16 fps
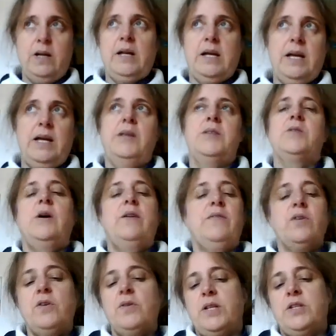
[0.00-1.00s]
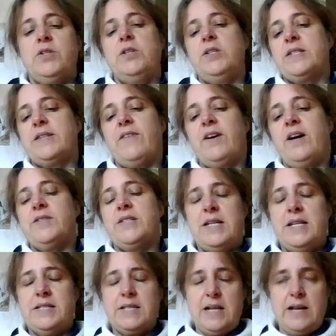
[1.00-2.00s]
Okay, so I've got the twos, the fives,
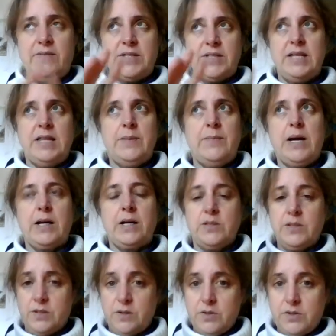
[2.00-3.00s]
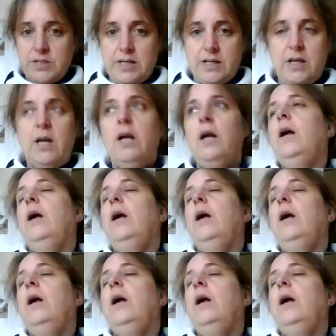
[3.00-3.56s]
tens, 11s in the bag sorted.